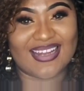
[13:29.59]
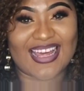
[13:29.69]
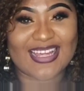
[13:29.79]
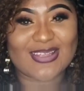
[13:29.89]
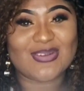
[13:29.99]

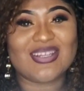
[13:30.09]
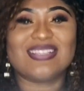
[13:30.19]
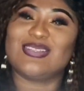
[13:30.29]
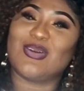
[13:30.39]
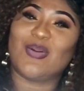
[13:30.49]
Like, you
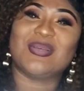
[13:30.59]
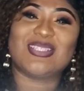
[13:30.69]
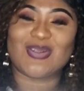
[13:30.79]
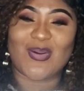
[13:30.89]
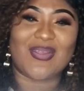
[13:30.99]
need to know me
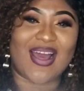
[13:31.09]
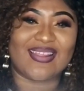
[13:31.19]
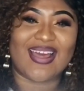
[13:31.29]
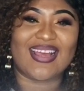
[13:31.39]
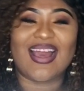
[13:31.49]
to know
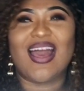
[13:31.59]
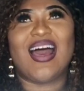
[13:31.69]
that. Like,